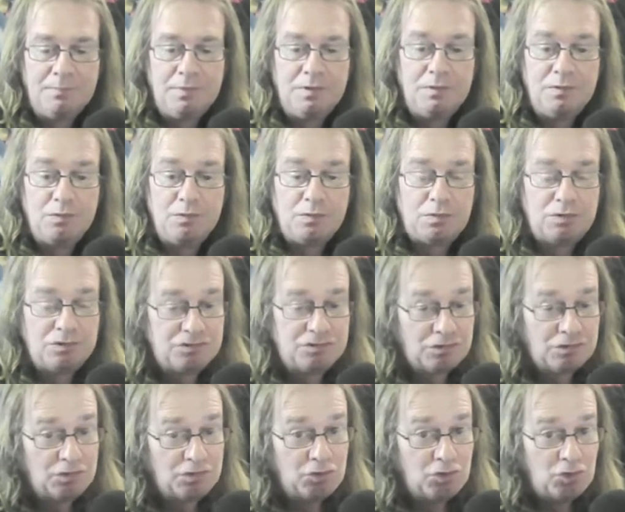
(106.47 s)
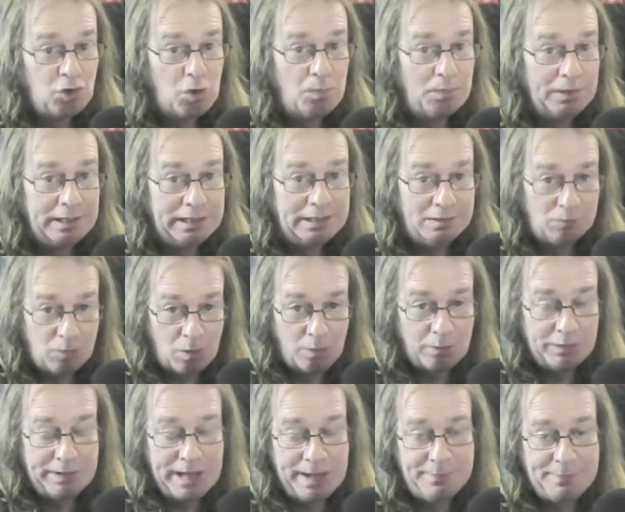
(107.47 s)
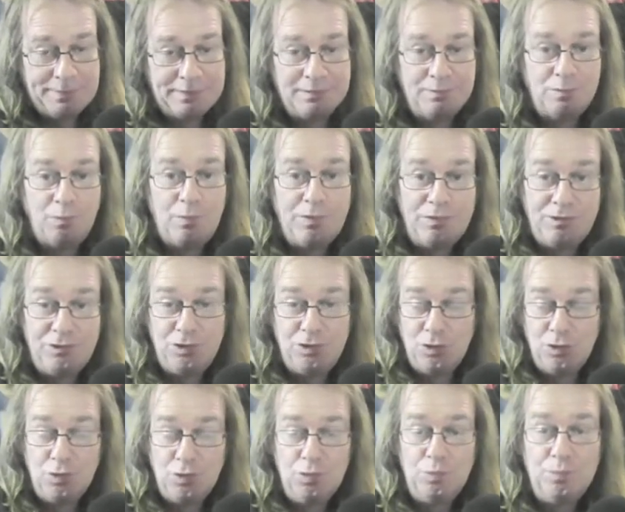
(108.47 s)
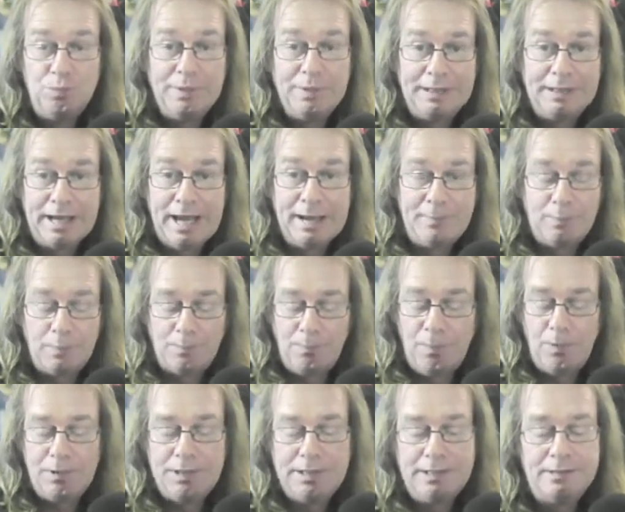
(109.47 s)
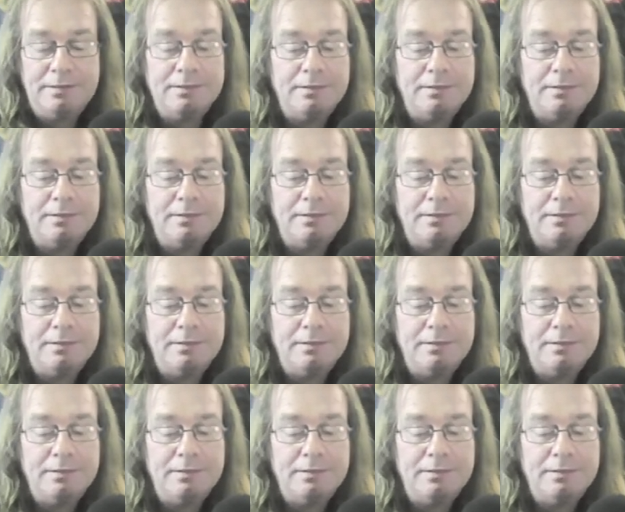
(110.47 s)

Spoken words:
Because normally, what would happen with you being able-bodied,